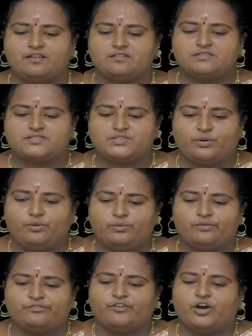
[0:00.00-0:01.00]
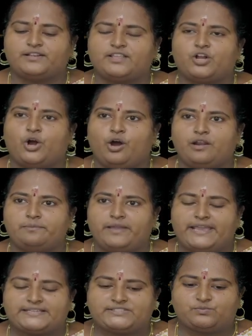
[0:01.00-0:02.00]
So for the column
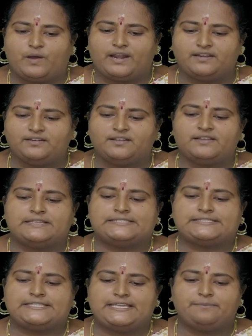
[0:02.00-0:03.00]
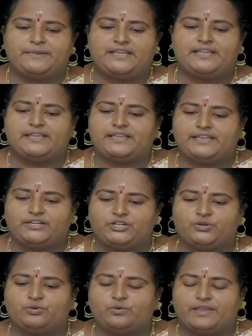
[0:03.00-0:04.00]
x1, Cb
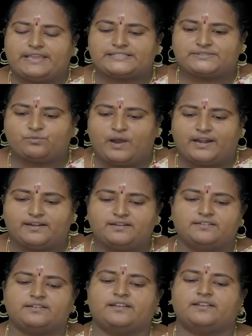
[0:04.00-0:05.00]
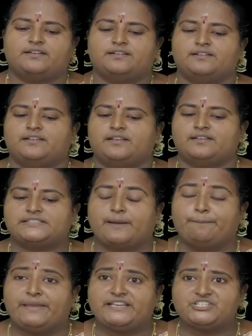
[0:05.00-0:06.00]
into x1,
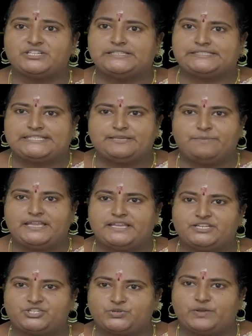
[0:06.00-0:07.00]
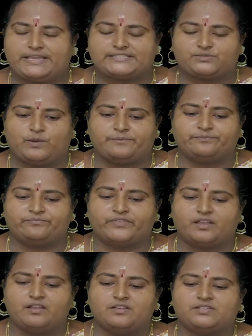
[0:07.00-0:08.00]
summation Cb into x1.
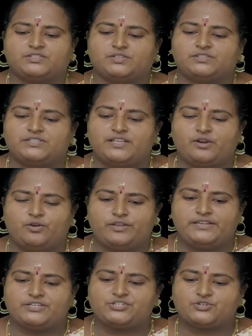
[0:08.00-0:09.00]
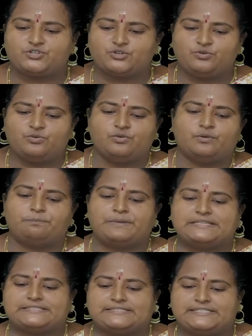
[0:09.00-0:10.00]
So 0 into 2
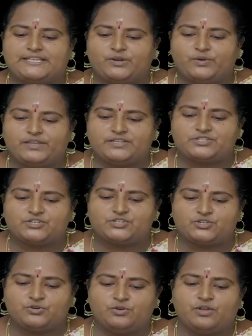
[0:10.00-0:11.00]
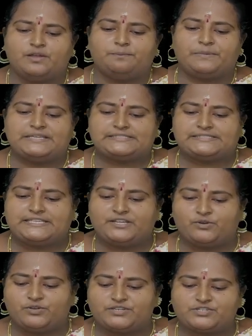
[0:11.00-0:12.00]
plus 0 into 2 plus
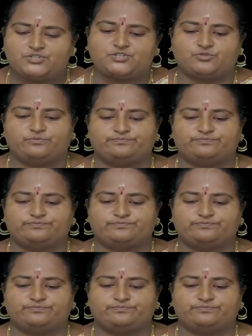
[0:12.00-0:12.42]
0 into 2,